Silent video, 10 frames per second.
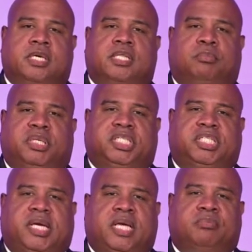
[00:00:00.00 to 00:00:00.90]
The
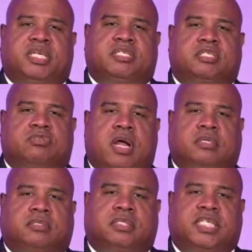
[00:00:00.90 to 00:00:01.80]
BCAA Business
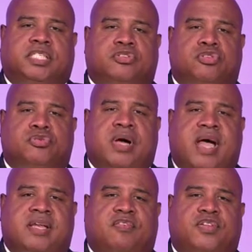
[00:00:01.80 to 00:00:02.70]
Chronicles is a new
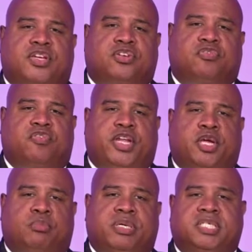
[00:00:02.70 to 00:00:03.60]
high-definition
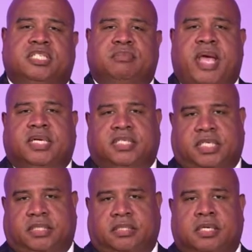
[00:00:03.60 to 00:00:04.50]
video business magazine